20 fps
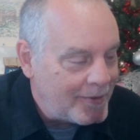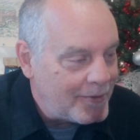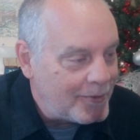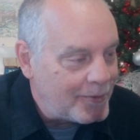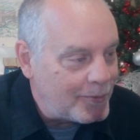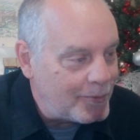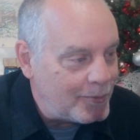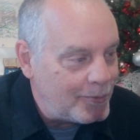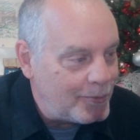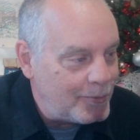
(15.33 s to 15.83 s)

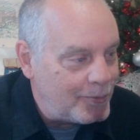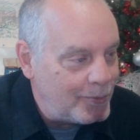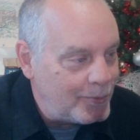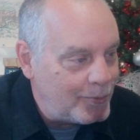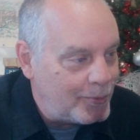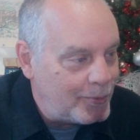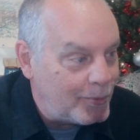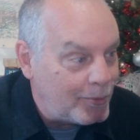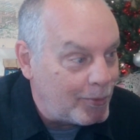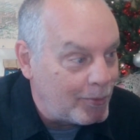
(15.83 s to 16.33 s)

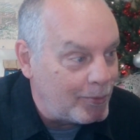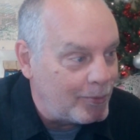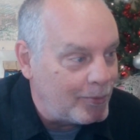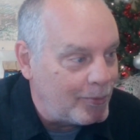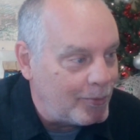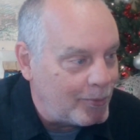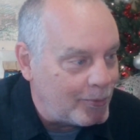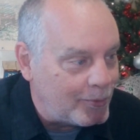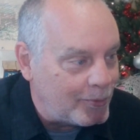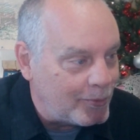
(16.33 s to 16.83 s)

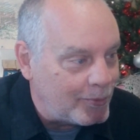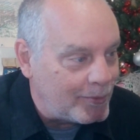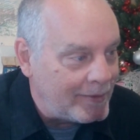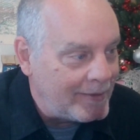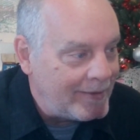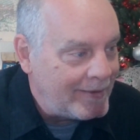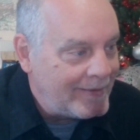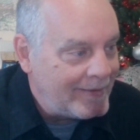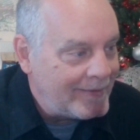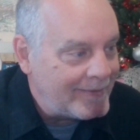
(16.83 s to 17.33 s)
Ooh,
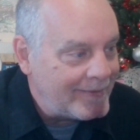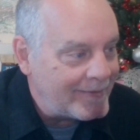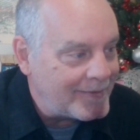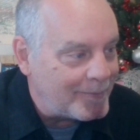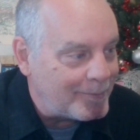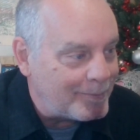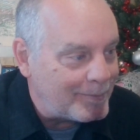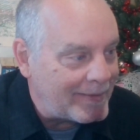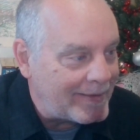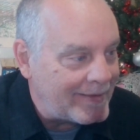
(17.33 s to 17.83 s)
I think the
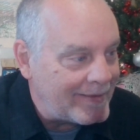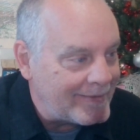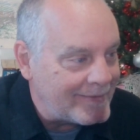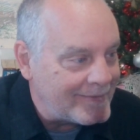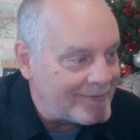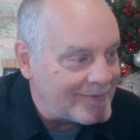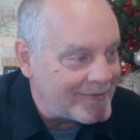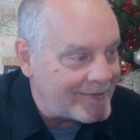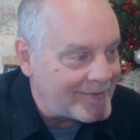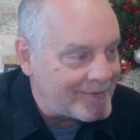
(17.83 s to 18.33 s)

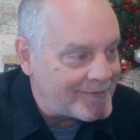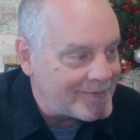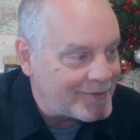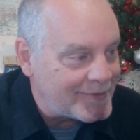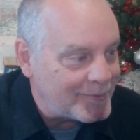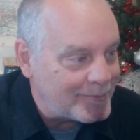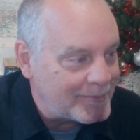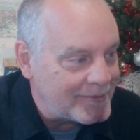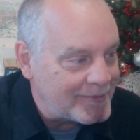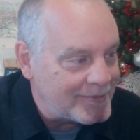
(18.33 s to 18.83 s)
Mayans had
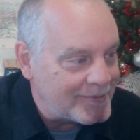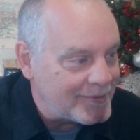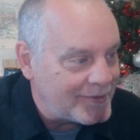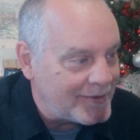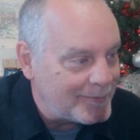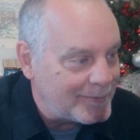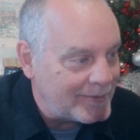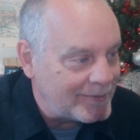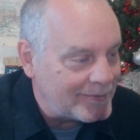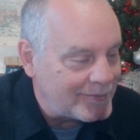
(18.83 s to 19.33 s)
something to say
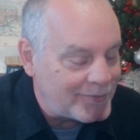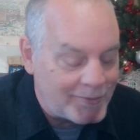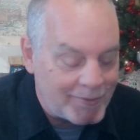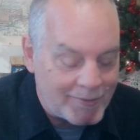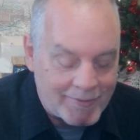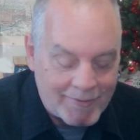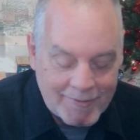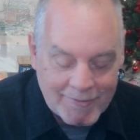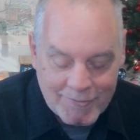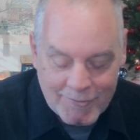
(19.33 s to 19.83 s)
about
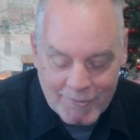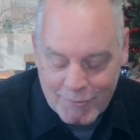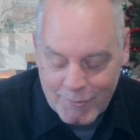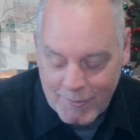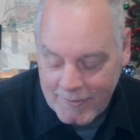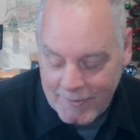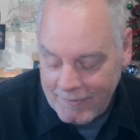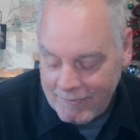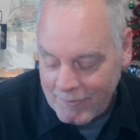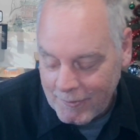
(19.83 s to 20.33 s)

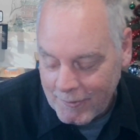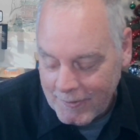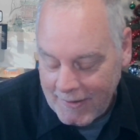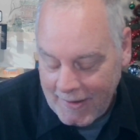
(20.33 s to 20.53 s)
2024.